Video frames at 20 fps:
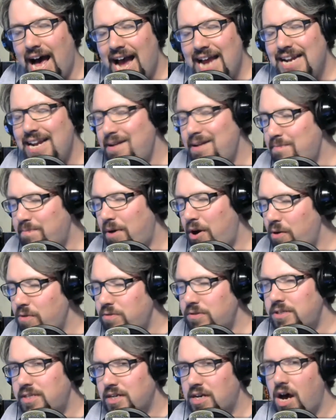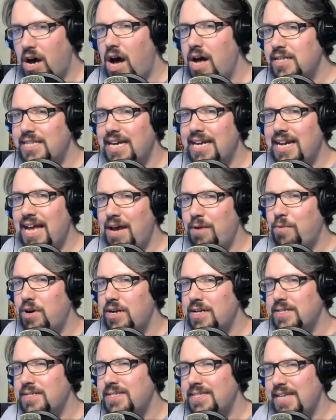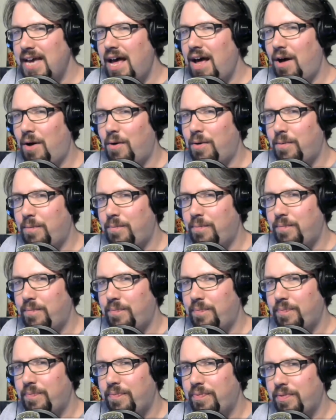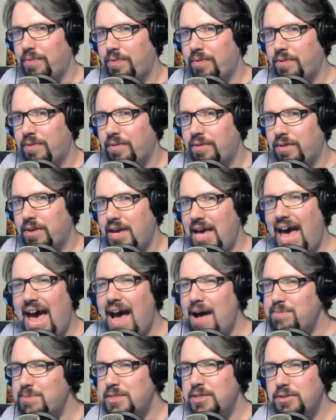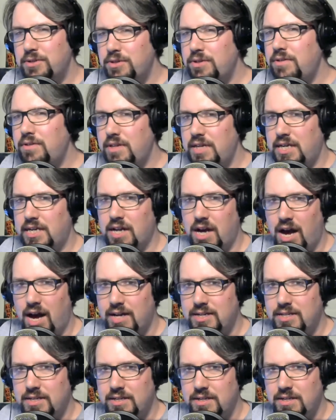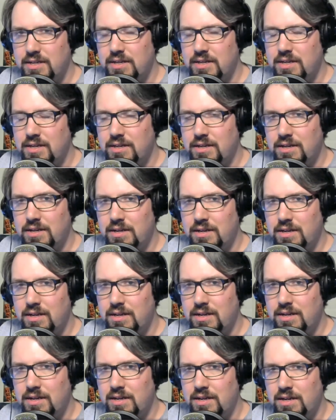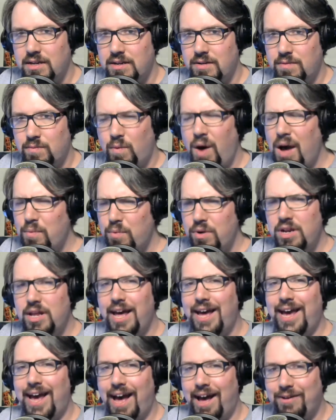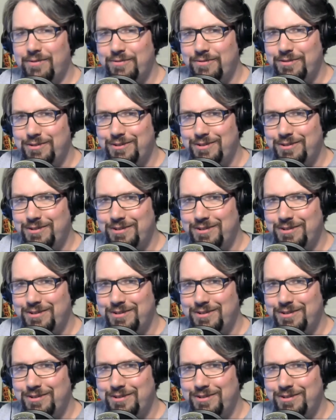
I didn't post the content I wanted to sell. Absolutely not. Why would I have?